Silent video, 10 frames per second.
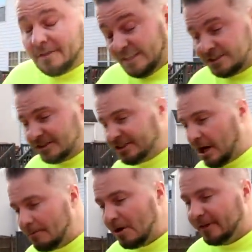Things are gonna
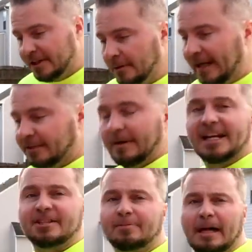start moving in the right
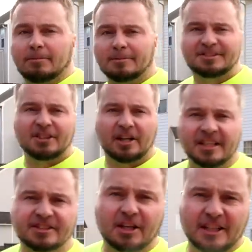direction, probably
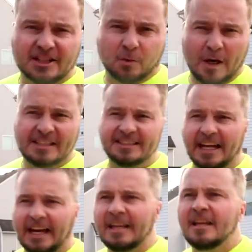starting as early as
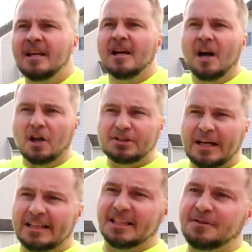Wednesday. Also
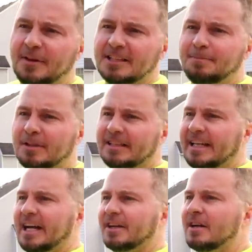got this fence put
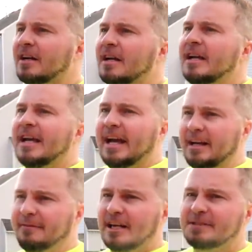together,
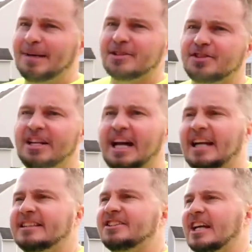and a very special shout
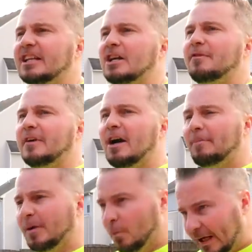out to Jellico for
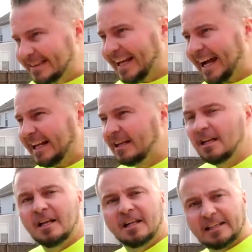helping with that.
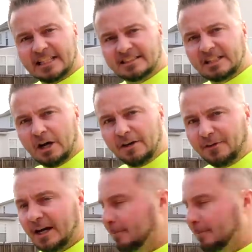Thanks to Cody for